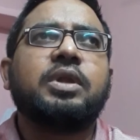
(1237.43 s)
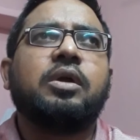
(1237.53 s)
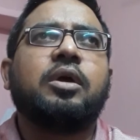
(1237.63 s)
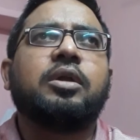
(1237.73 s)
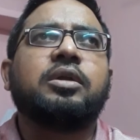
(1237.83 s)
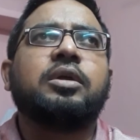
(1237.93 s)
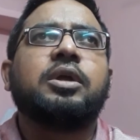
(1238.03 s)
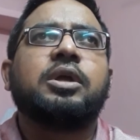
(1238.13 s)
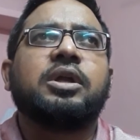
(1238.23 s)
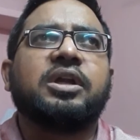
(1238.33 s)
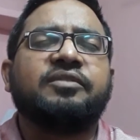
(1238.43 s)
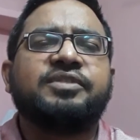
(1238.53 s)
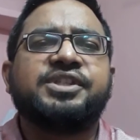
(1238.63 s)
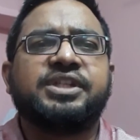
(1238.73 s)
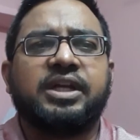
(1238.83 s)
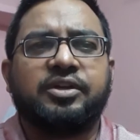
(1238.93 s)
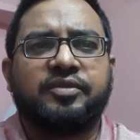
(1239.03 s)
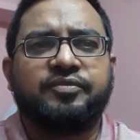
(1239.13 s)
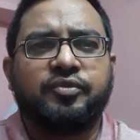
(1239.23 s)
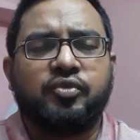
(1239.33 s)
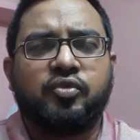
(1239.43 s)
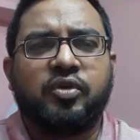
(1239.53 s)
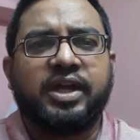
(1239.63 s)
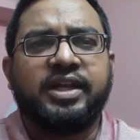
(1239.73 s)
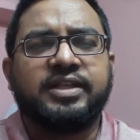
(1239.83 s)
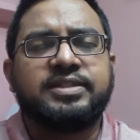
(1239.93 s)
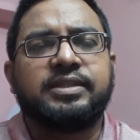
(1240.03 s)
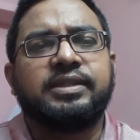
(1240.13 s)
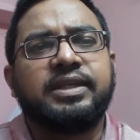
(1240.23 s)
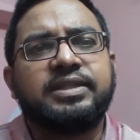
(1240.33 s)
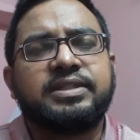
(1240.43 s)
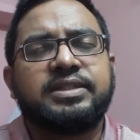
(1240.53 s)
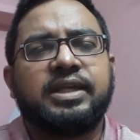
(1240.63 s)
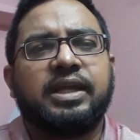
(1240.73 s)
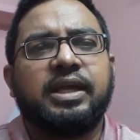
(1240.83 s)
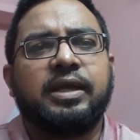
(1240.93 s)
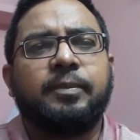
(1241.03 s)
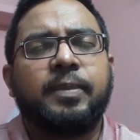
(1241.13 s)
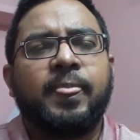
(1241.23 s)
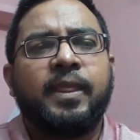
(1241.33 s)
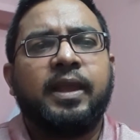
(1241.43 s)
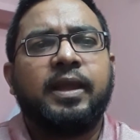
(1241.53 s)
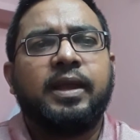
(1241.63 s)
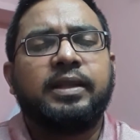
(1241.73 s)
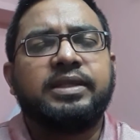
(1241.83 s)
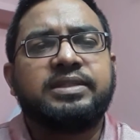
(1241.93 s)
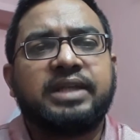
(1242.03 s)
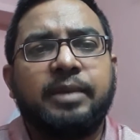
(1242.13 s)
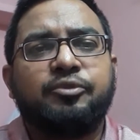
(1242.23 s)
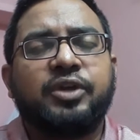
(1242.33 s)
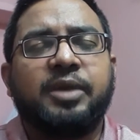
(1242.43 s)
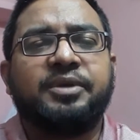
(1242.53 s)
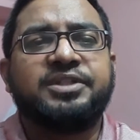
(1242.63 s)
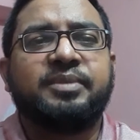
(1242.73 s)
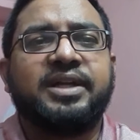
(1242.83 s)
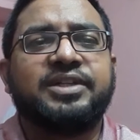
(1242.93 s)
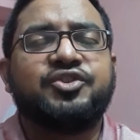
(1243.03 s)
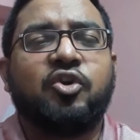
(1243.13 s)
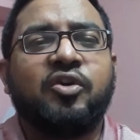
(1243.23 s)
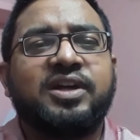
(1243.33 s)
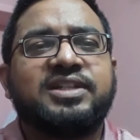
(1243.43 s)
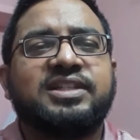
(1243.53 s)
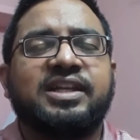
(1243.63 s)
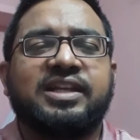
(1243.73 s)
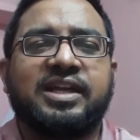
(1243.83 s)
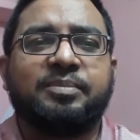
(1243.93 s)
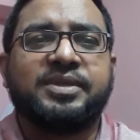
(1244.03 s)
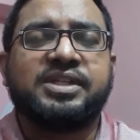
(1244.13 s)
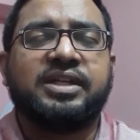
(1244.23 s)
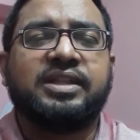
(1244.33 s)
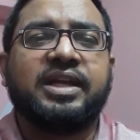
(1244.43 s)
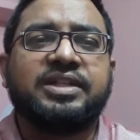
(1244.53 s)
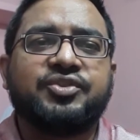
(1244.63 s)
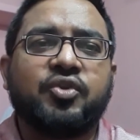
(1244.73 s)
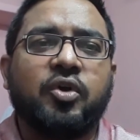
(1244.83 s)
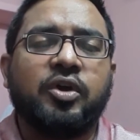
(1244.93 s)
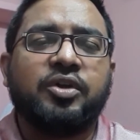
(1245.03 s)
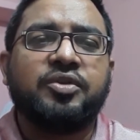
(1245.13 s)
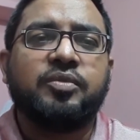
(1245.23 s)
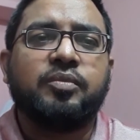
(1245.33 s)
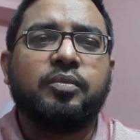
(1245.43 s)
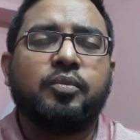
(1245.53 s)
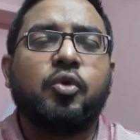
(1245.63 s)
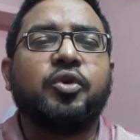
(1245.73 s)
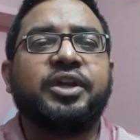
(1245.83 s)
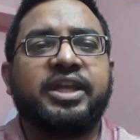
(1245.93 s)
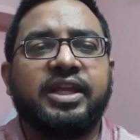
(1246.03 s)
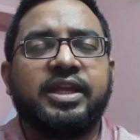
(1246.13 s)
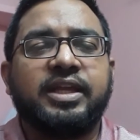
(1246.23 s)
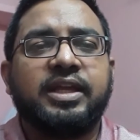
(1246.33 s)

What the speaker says: or deficient of glucokinase, this type 2 diabetes mellitus occurs in young patient. That is called MODY,